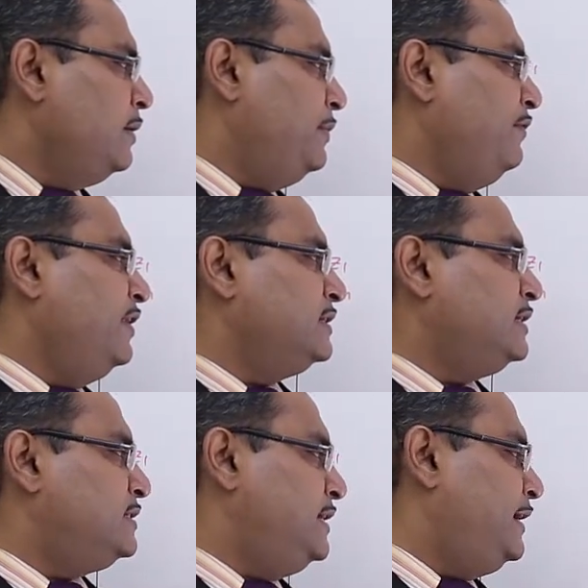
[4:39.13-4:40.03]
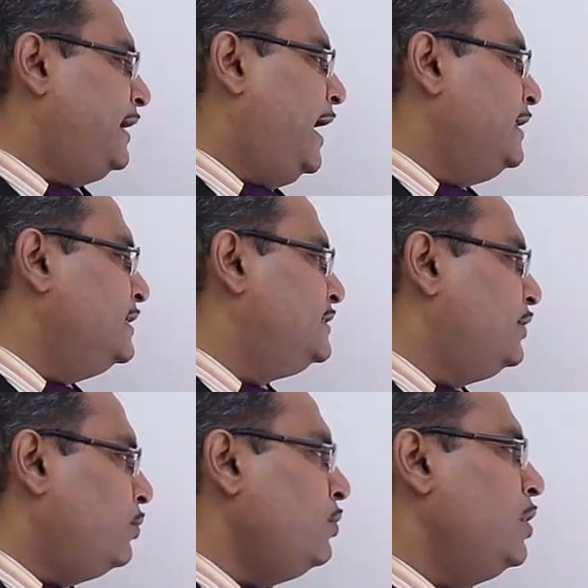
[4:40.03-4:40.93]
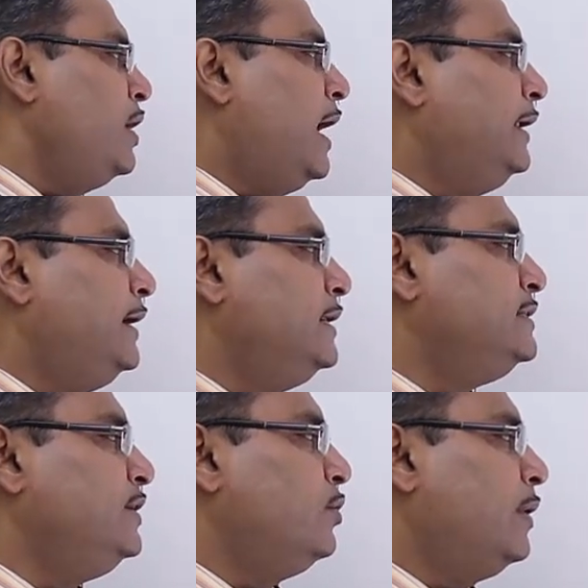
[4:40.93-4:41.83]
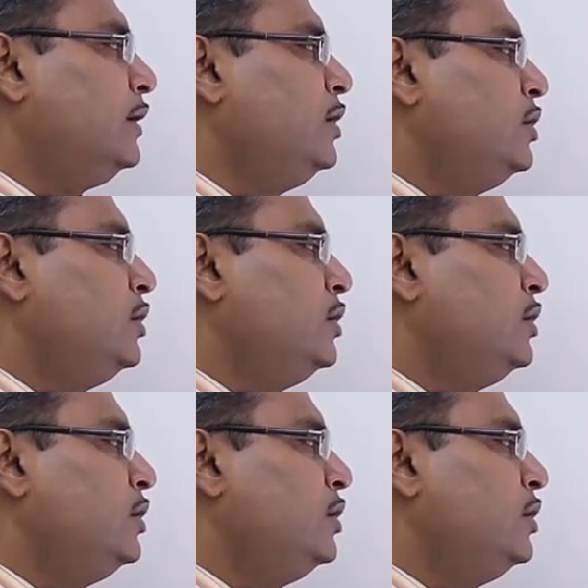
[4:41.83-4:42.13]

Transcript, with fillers: previous state carry is 0 and here is 0 1.